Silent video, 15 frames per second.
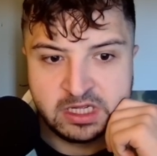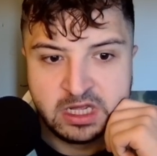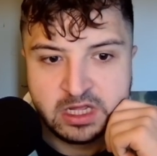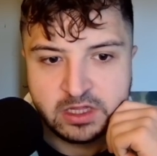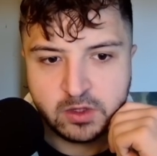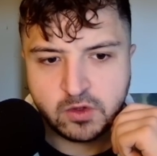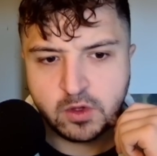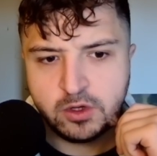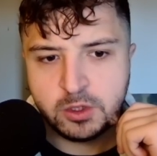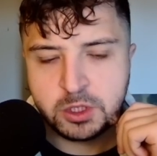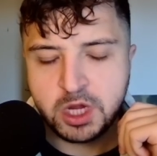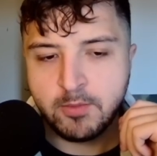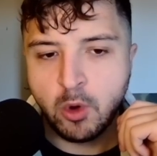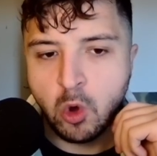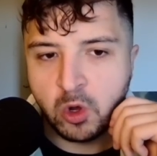It's also a new
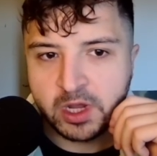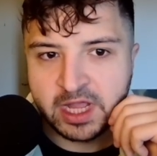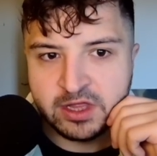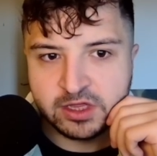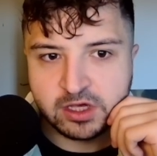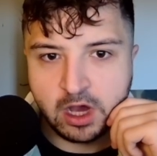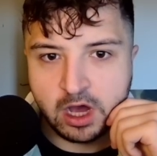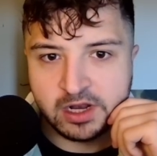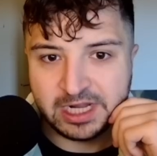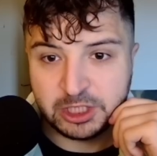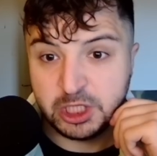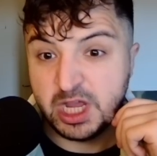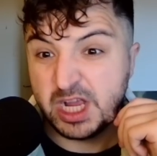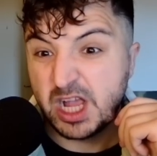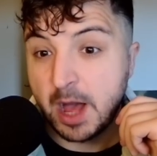Jim Hawkins card, actually
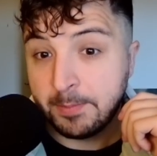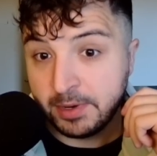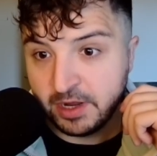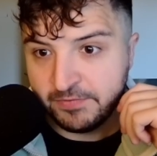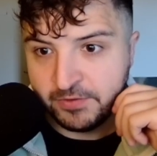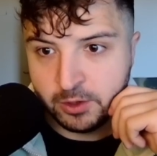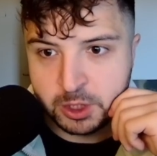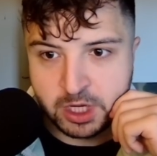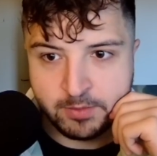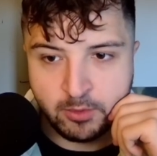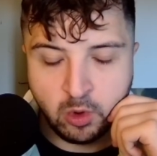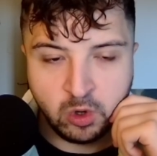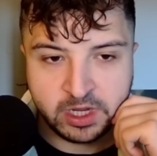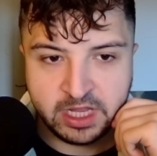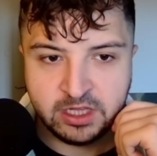a couple of new Jim
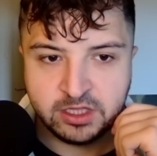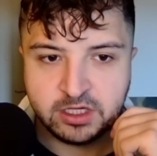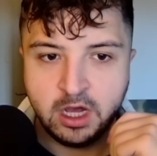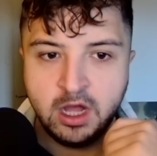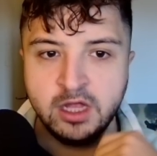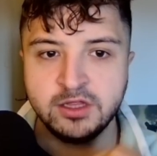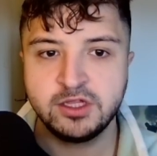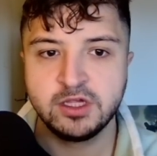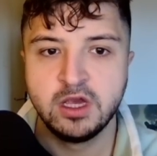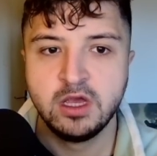Hawkins cards.